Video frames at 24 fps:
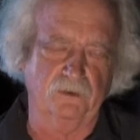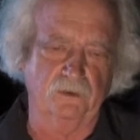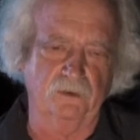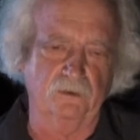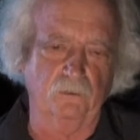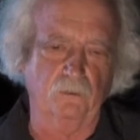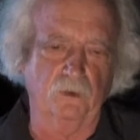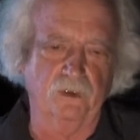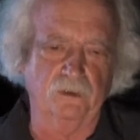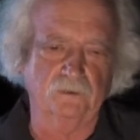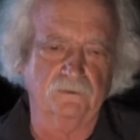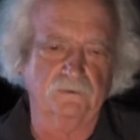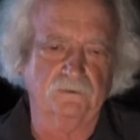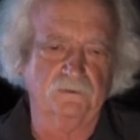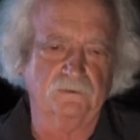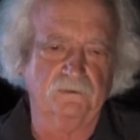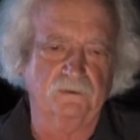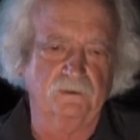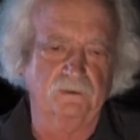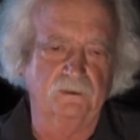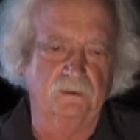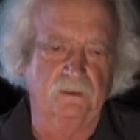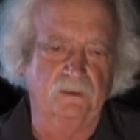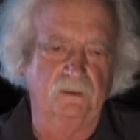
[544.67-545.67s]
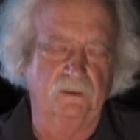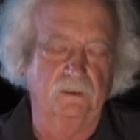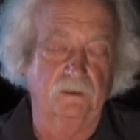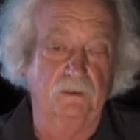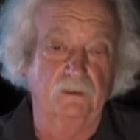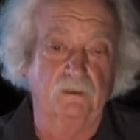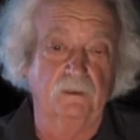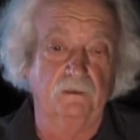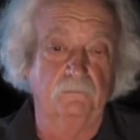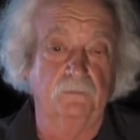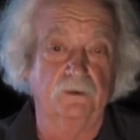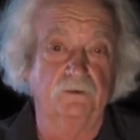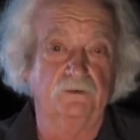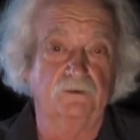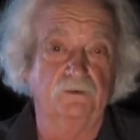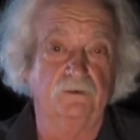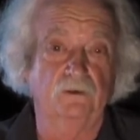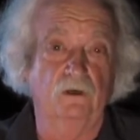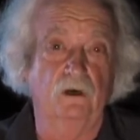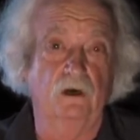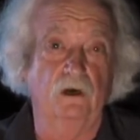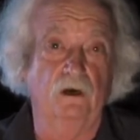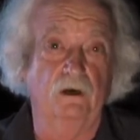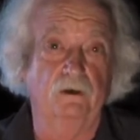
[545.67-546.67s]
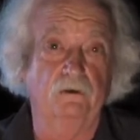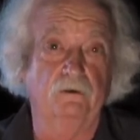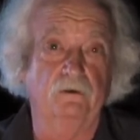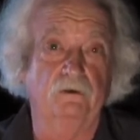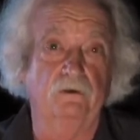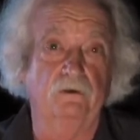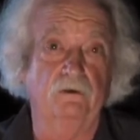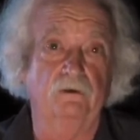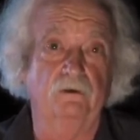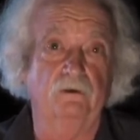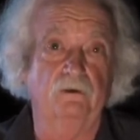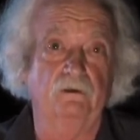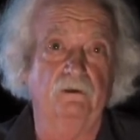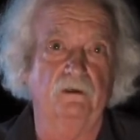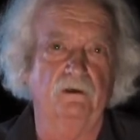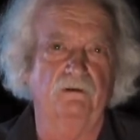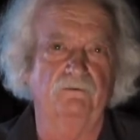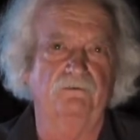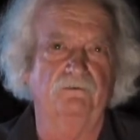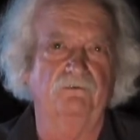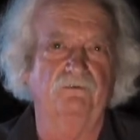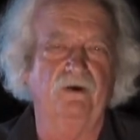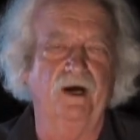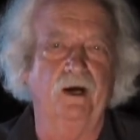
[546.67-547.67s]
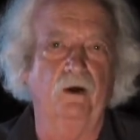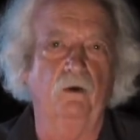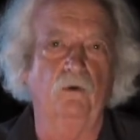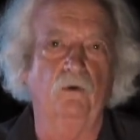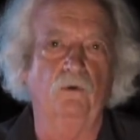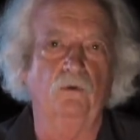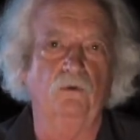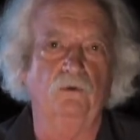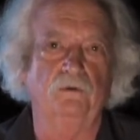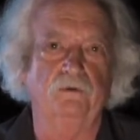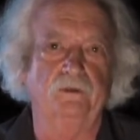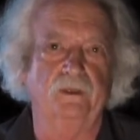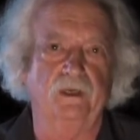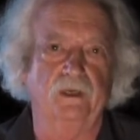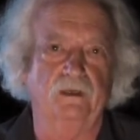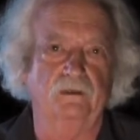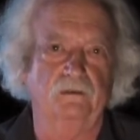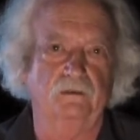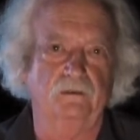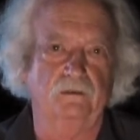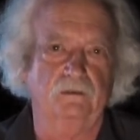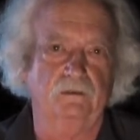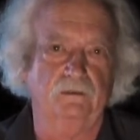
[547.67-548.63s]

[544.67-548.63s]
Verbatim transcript: her at once, but saw in her a foul death